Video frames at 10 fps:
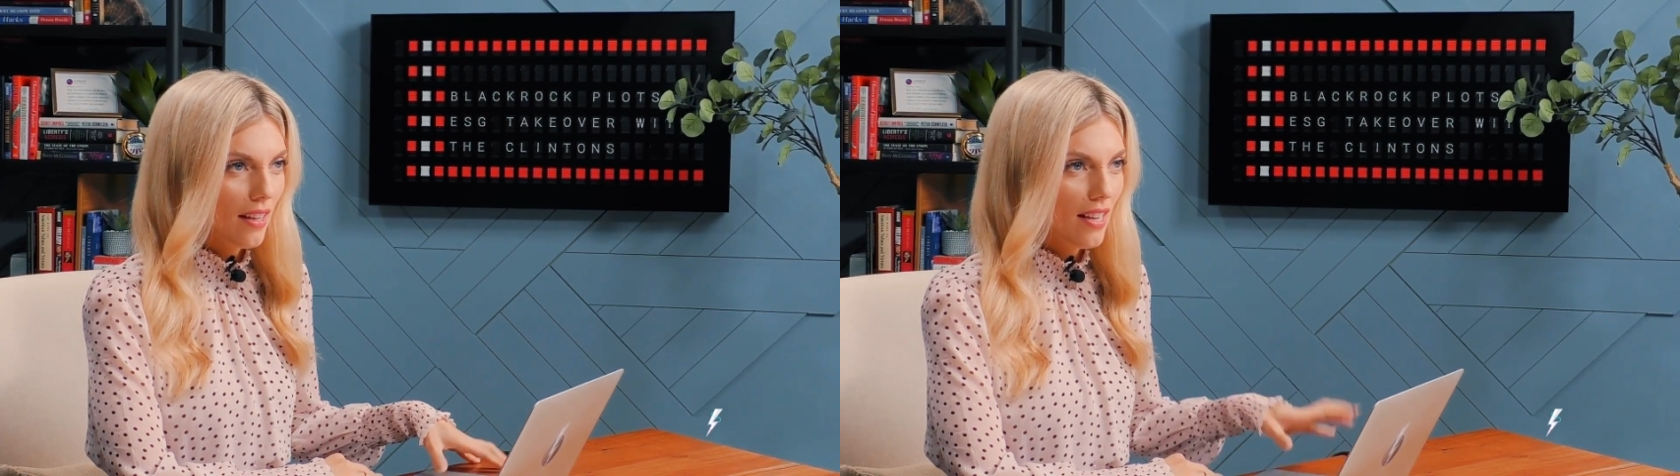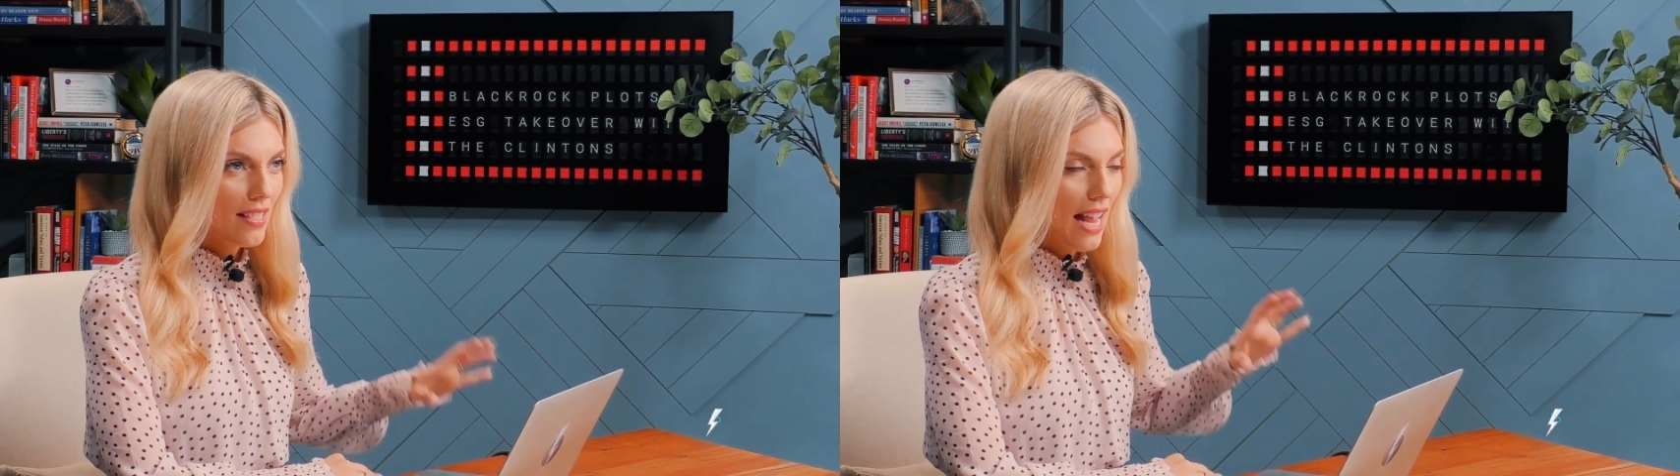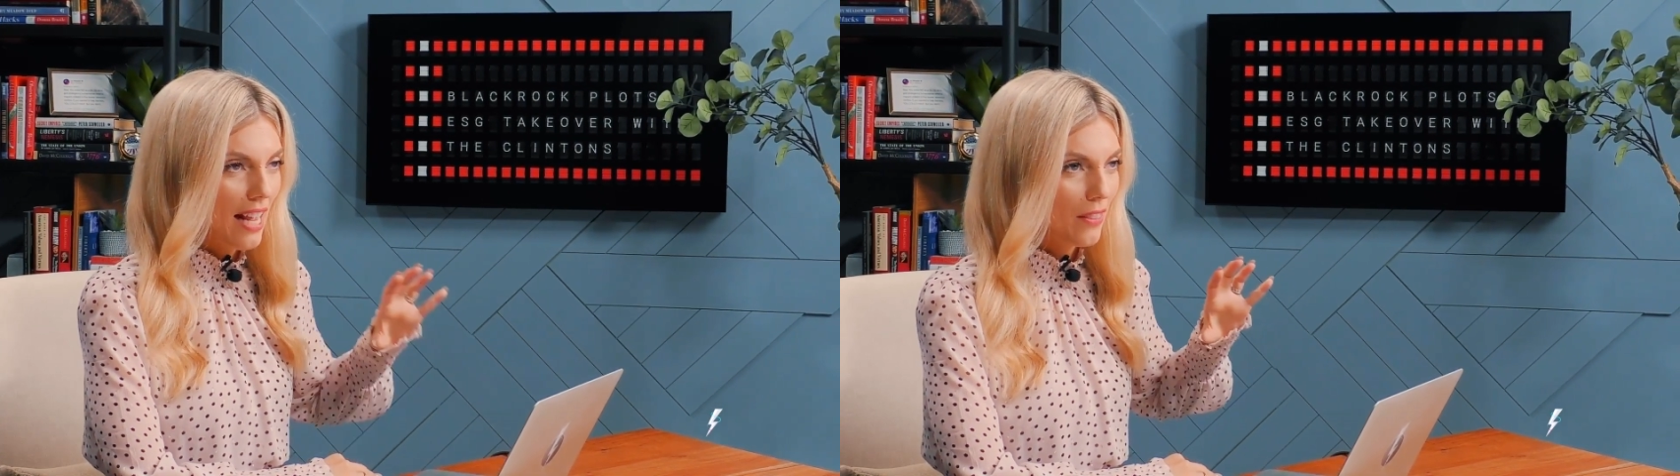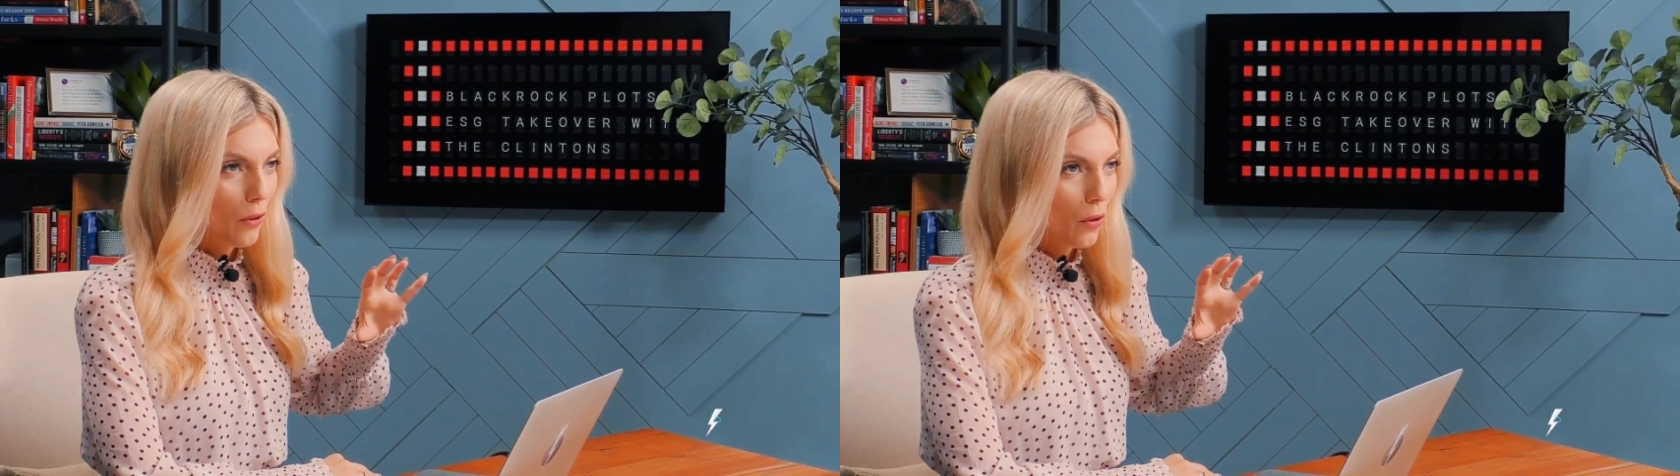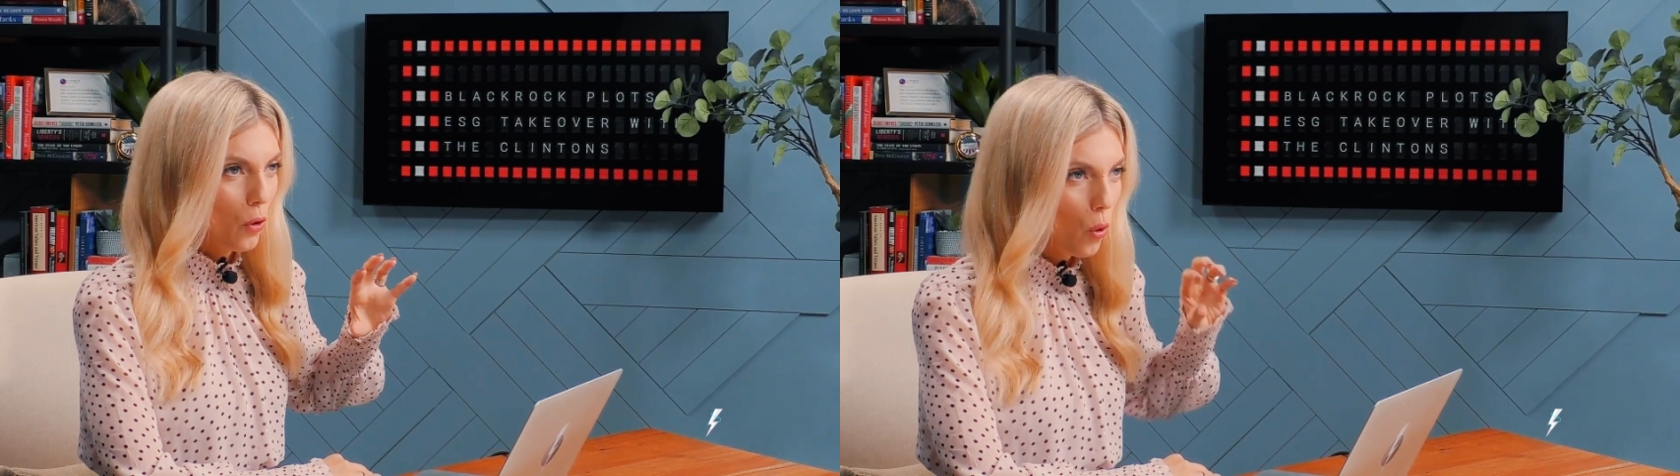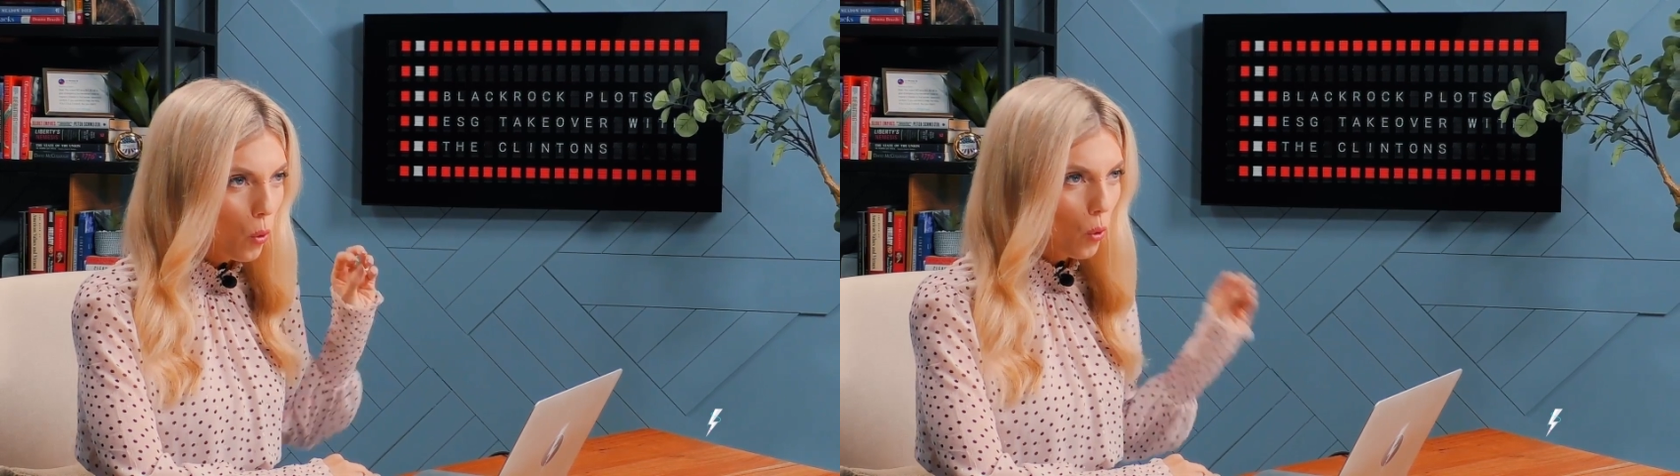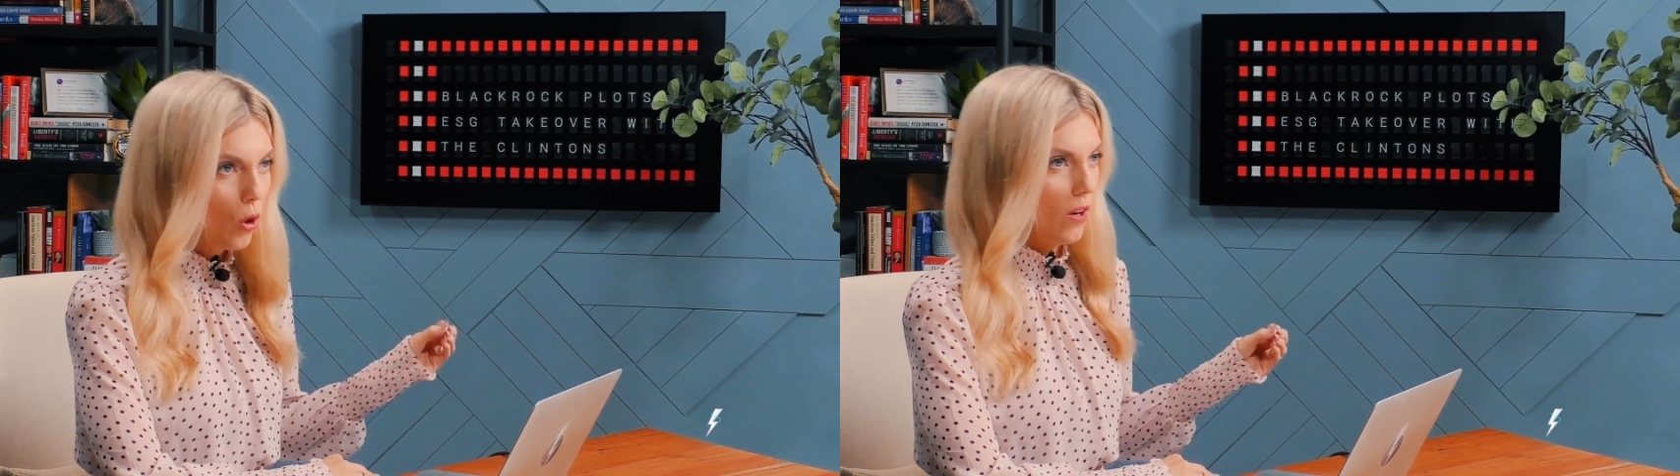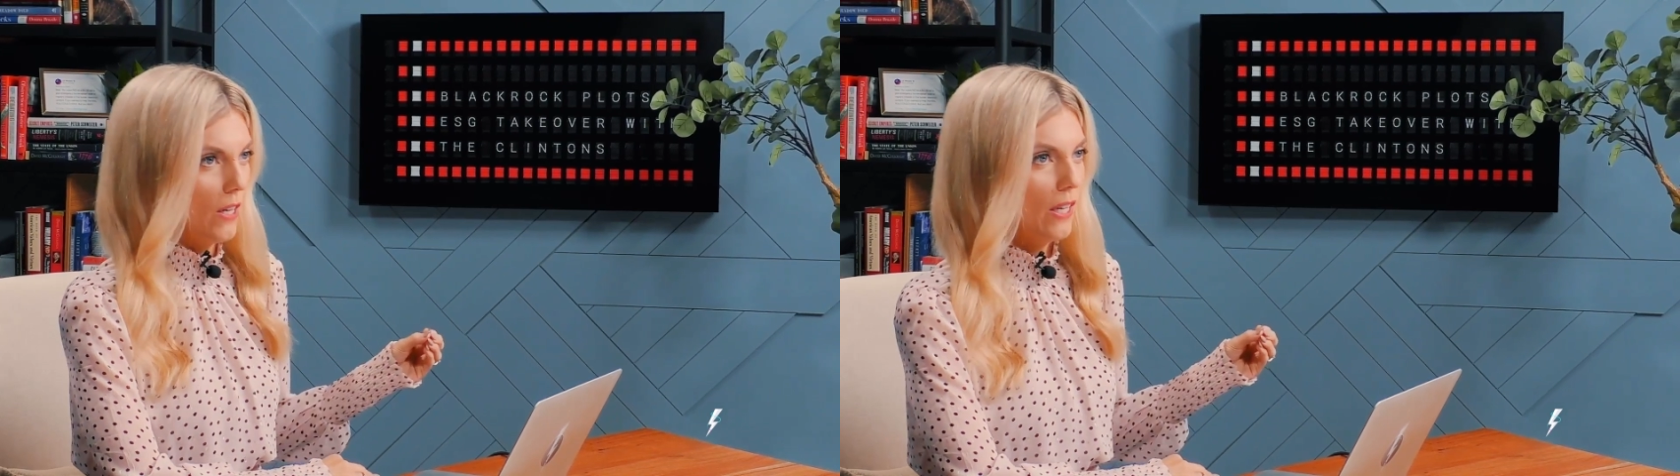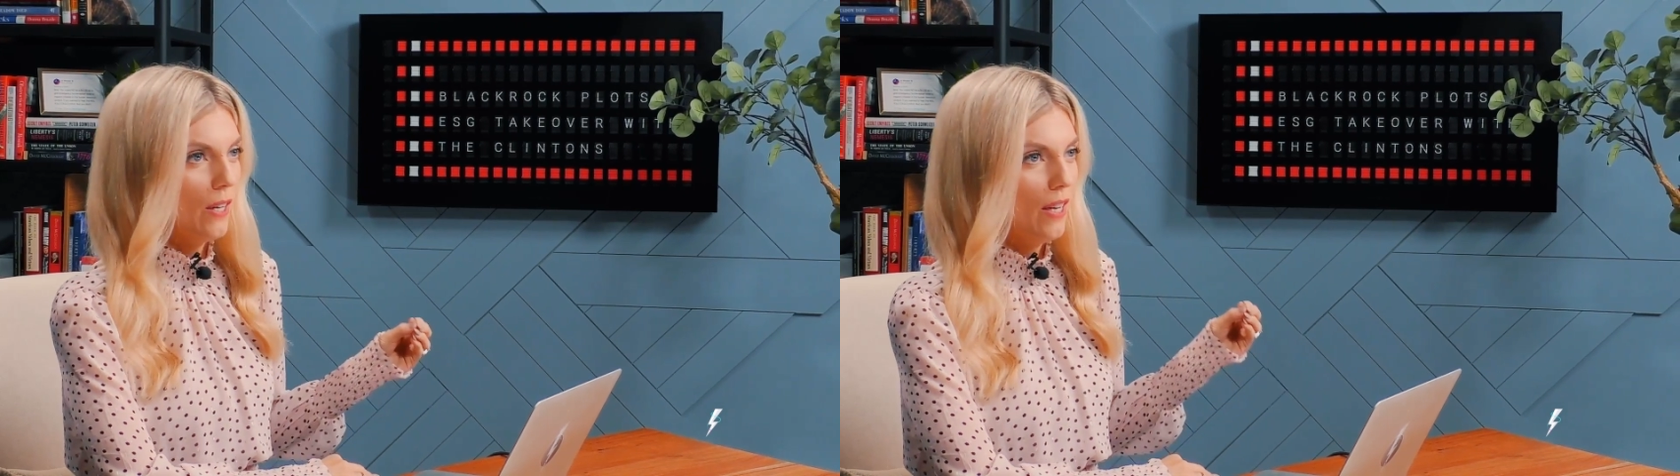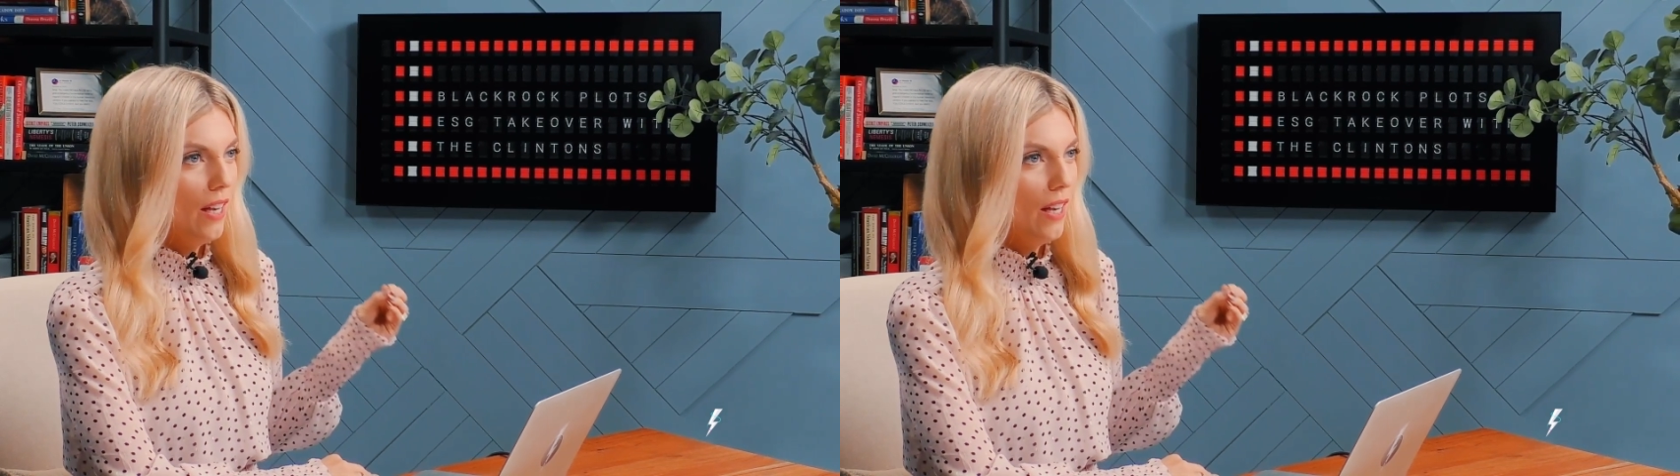is at the core